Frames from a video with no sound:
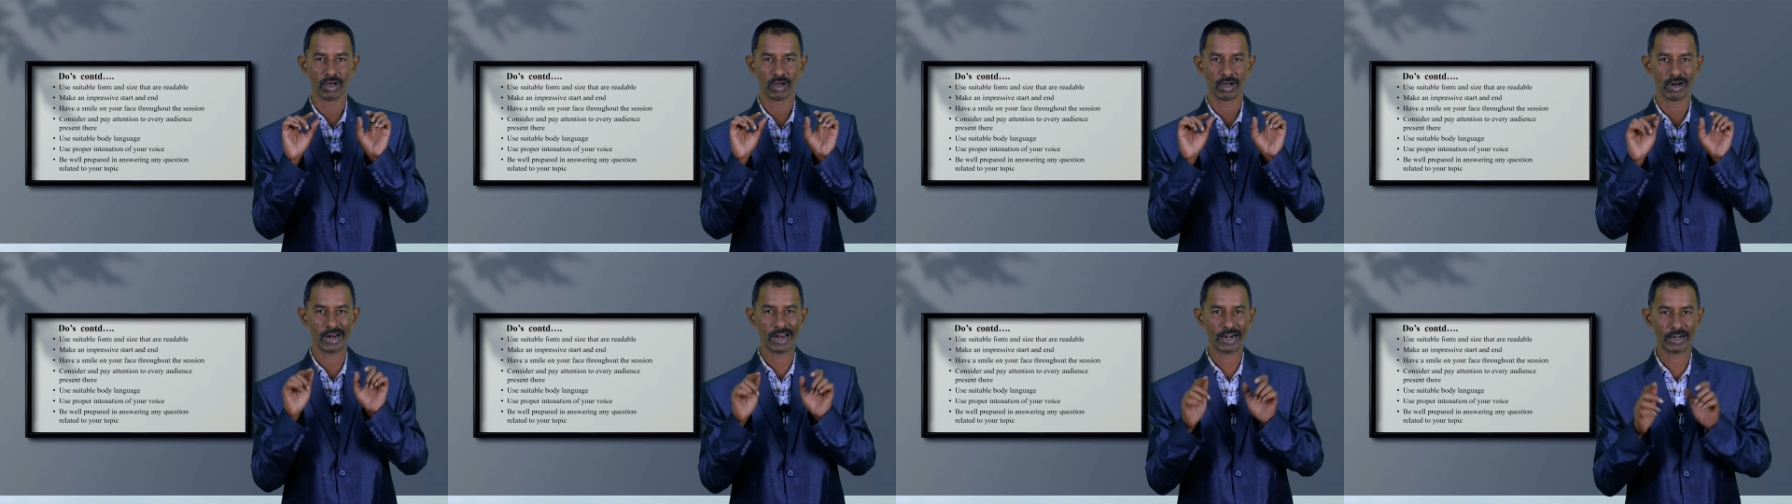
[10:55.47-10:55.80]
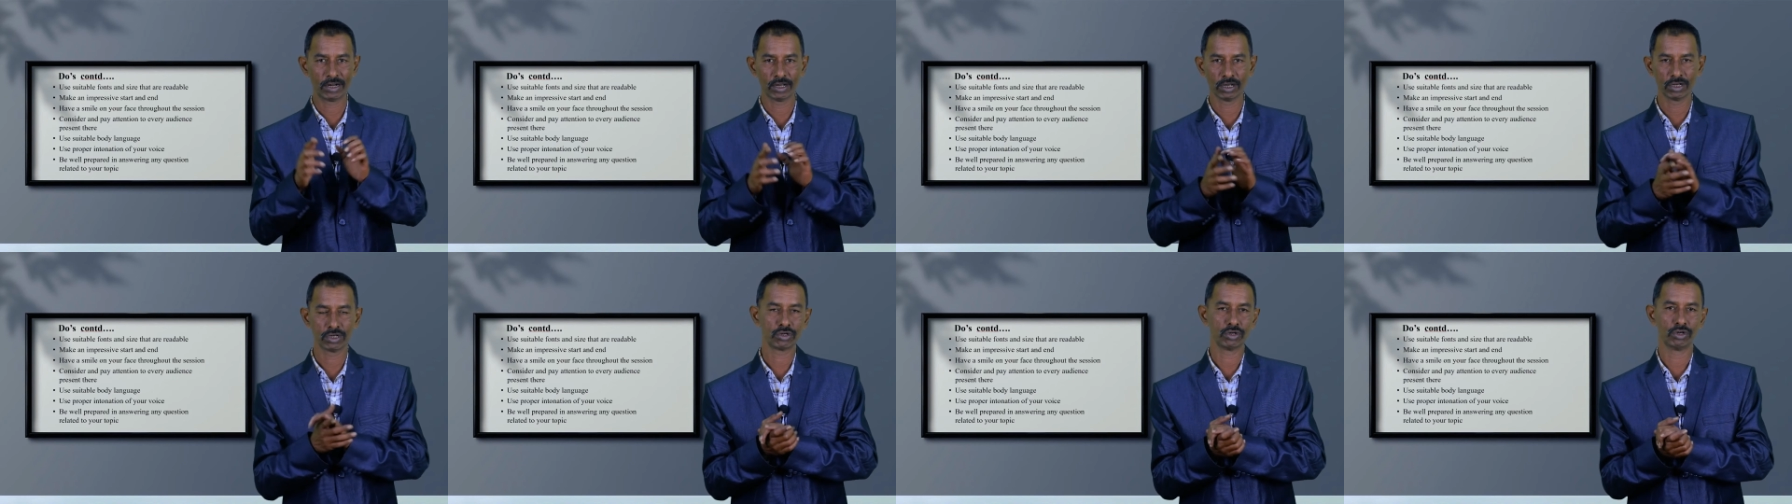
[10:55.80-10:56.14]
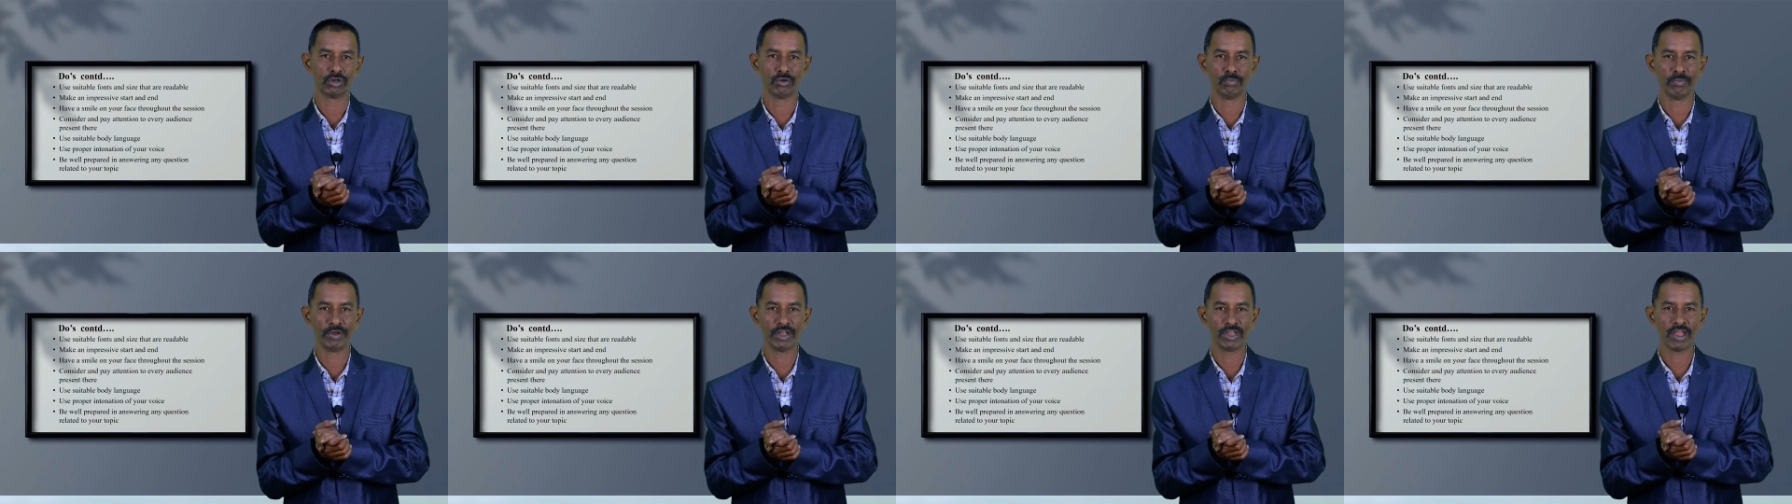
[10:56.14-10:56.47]
letters
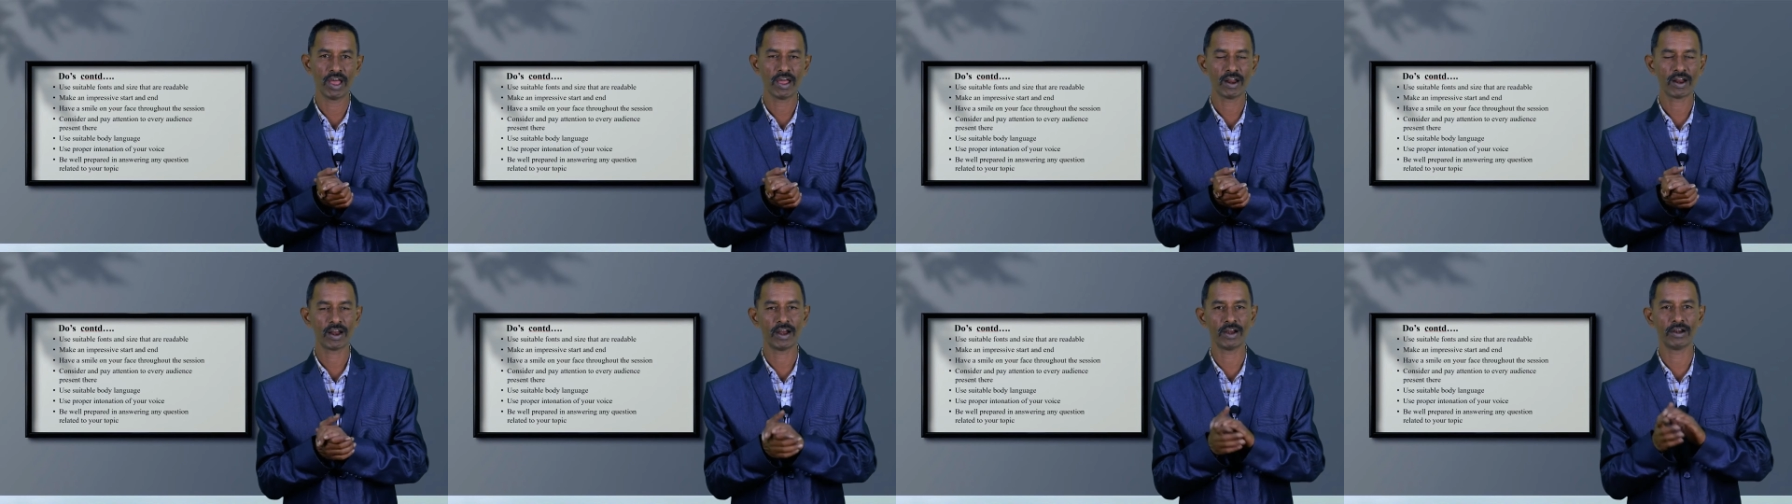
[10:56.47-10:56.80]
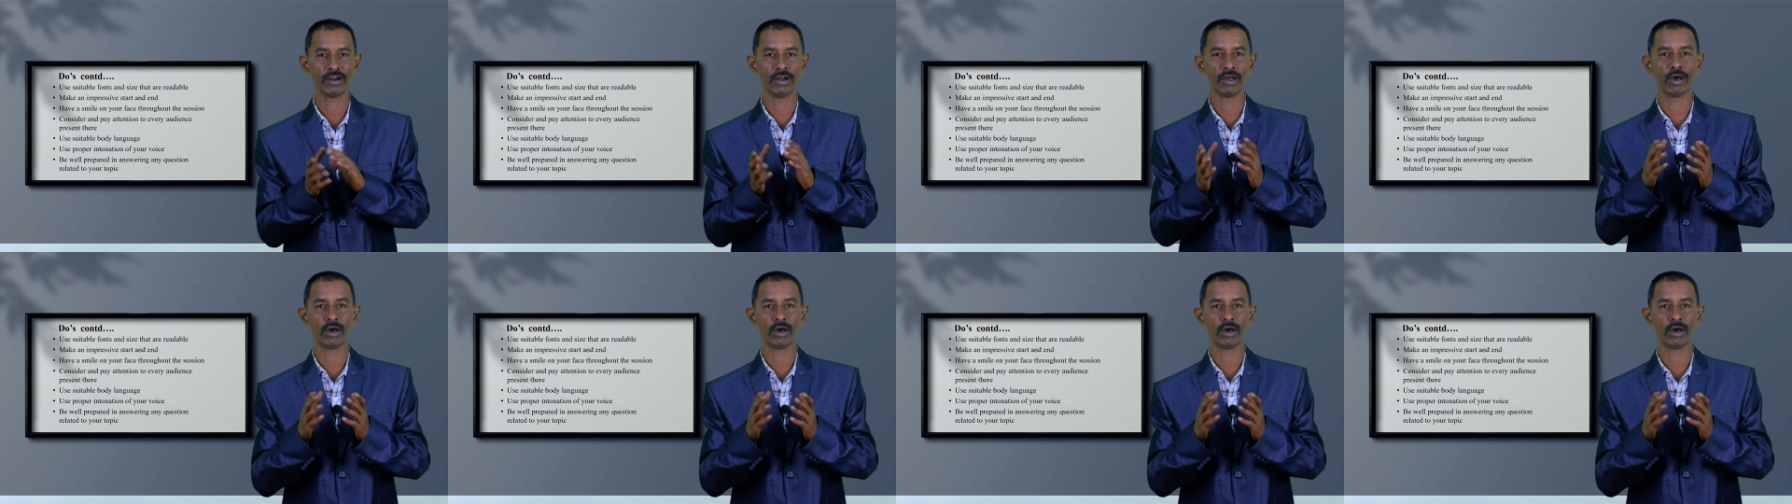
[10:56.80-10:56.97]
should be there, and